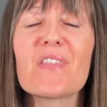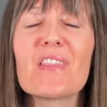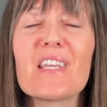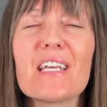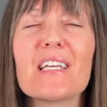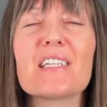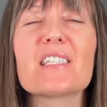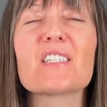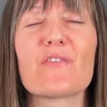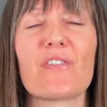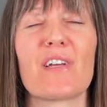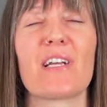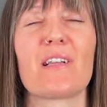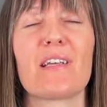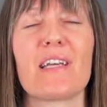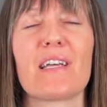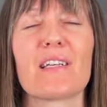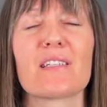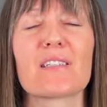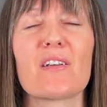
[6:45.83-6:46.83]
These
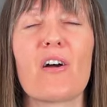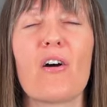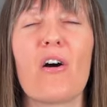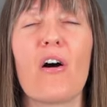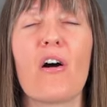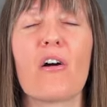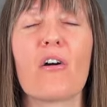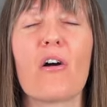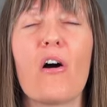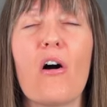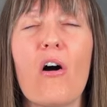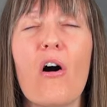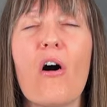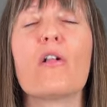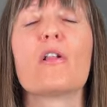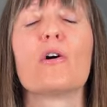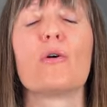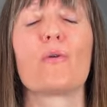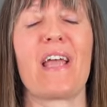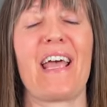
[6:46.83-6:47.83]
feelings are
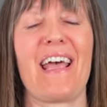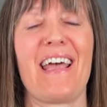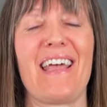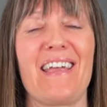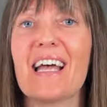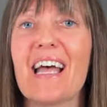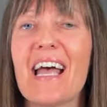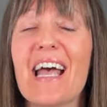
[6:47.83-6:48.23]
all okay.